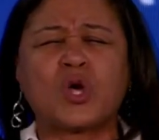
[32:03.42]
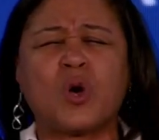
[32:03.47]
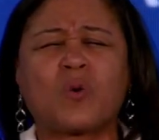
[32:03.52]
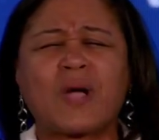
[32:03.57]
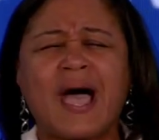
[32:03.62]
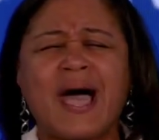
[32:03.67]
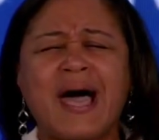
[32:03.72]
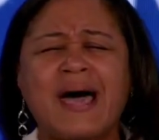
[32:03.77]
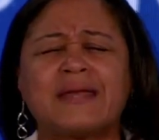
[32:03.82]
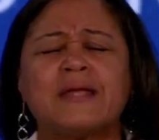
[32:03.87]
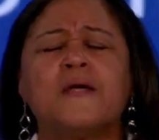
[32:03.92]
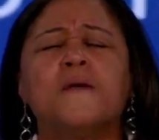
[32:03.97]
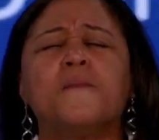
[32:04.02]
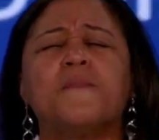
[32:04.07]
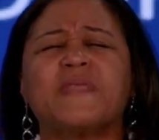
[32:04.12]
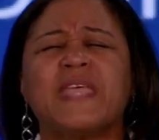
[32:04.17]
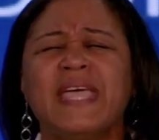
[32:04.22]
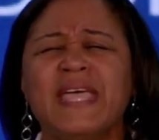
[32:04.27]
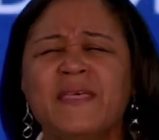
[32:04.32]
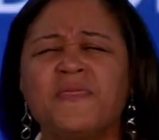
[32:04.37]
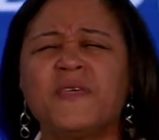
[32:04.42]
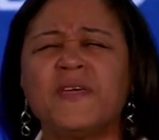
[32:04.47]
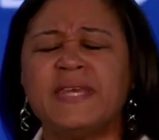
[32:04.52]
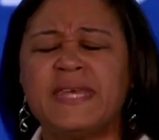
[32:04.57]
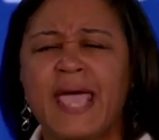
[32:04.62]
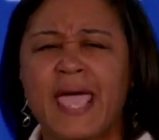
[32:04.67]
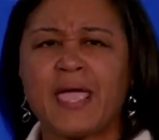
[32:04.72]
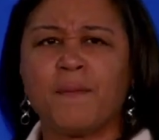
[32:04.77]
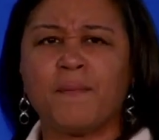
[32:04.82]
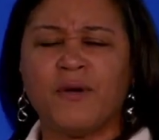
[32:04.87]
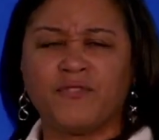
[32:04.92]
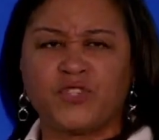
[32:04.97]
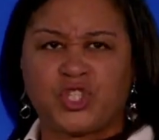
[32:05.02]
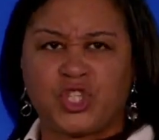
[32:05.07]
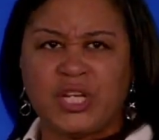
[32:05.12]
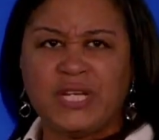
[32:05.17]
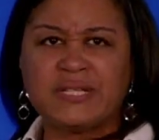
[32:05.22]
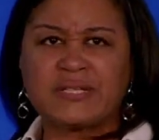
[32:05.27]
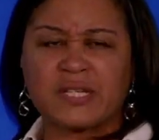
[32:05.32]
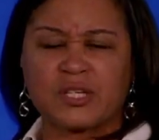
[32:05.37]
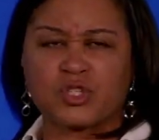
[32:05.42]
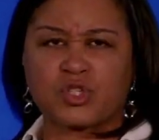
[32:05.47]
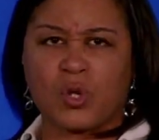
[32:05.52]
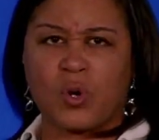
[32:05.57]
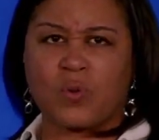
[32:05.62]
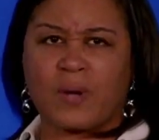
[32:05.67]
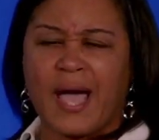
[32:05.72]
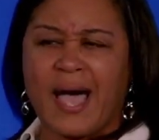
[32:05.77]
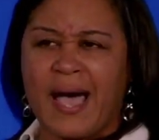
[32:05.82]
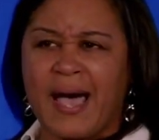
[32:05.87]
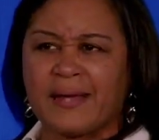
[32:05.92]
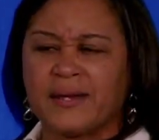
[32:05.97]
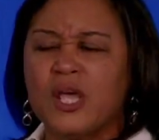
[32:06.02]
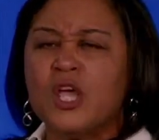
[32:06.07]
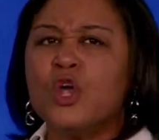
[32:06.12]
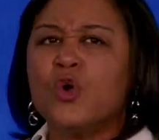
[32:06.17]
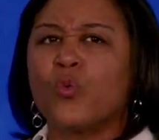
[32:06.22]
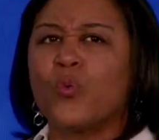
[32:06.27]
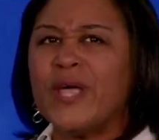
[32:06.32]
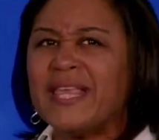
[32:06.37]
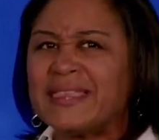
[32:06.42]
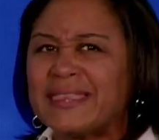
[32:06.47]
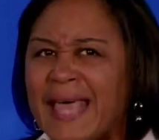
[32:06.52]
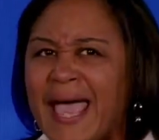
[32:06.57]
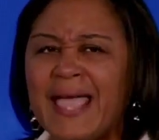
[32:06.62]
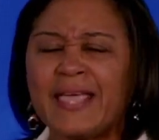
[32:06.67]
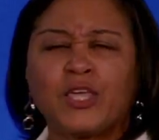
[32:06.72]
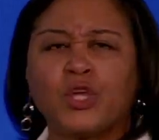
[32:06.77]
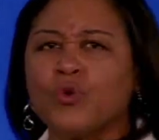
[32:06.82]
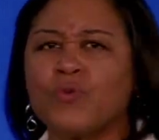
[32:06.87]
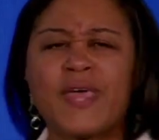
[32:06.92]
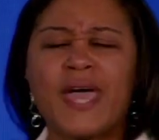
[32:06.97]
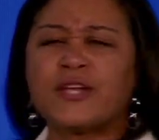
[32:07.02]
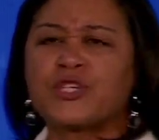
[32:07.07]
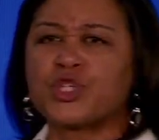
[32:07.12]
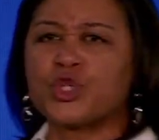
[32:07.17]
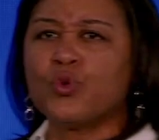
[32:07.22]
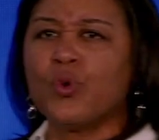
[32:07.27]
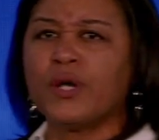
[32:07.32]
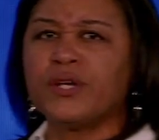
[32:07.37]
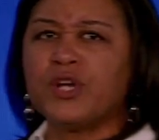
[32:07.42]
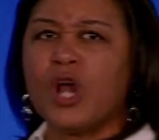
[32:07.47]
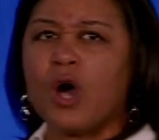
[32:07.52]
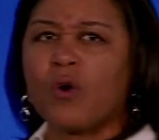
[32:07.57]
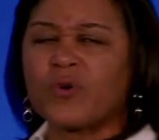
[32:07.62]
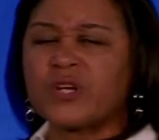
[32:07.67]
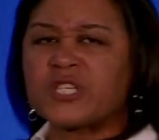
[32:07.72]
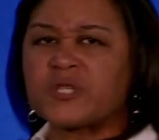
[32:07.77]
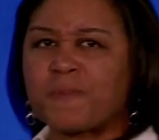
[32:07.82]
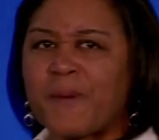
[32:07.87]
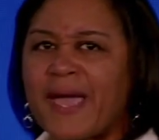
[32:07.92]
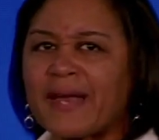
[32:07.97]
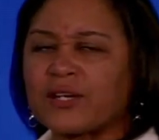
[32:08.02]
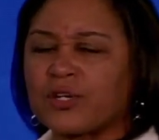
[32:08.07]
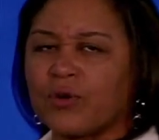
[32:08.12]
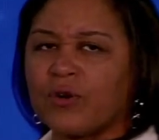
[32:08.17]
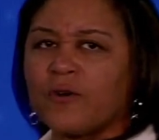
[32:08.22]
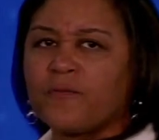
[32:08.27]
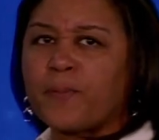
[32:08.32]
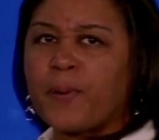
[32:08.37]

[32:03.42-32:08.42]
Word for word: oh God in the name of Jesus, oh God. We thank you that you are no respecter of